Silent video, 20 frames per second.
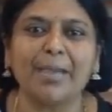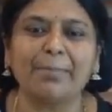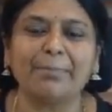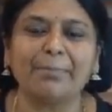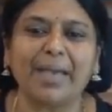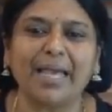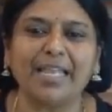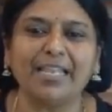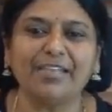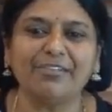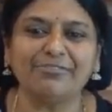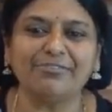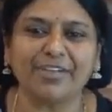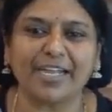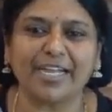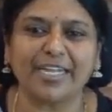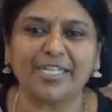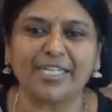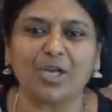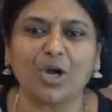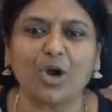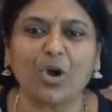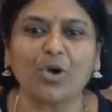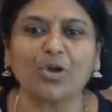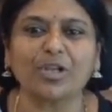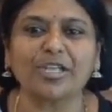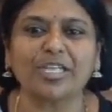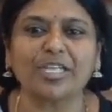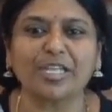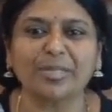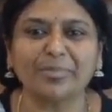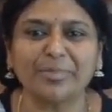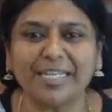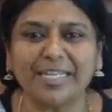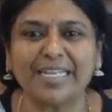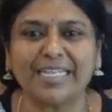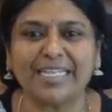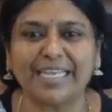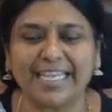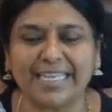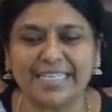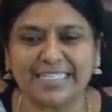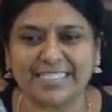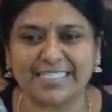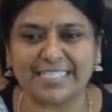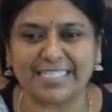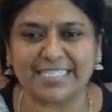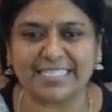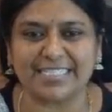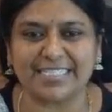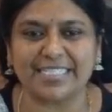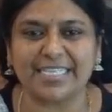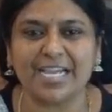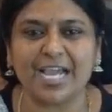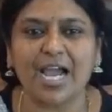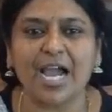malafide or criminal intent